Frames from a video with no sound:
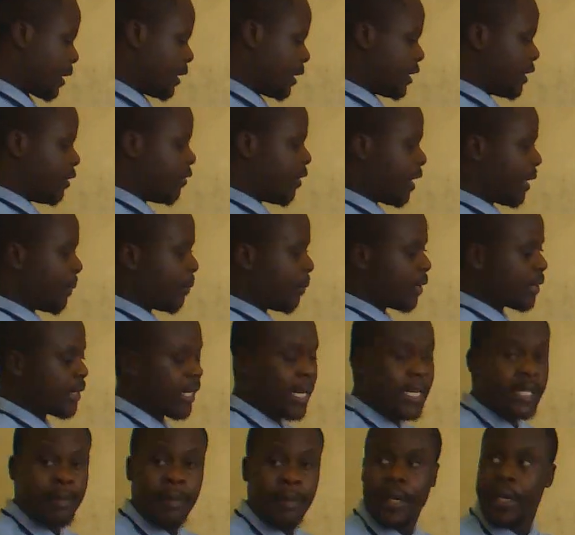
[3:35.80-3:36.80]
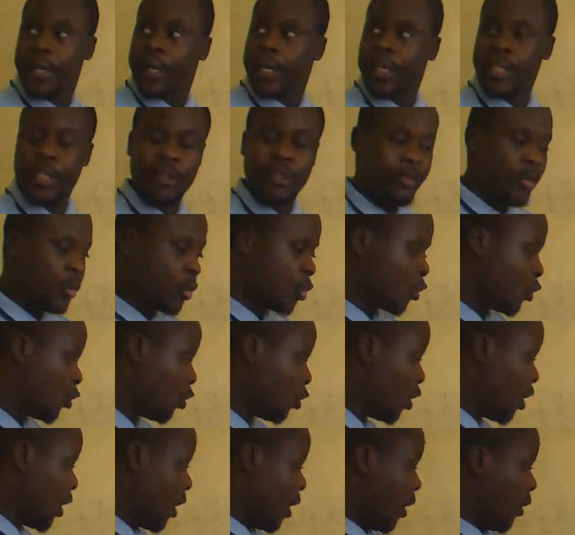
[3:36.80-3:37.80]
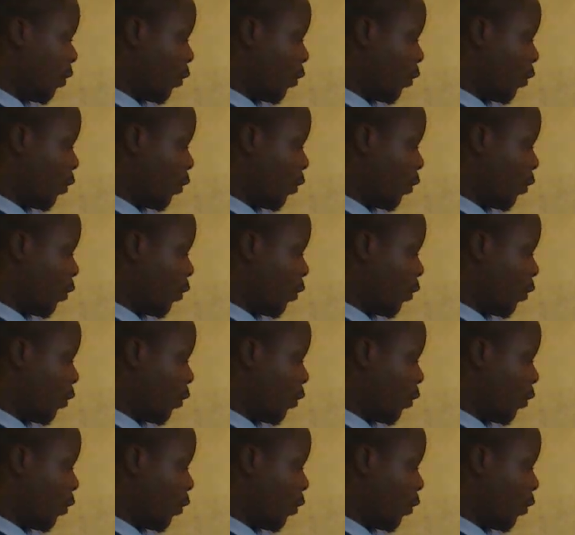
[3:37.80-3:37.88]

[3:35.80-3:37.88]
Divide both sides by negative 2.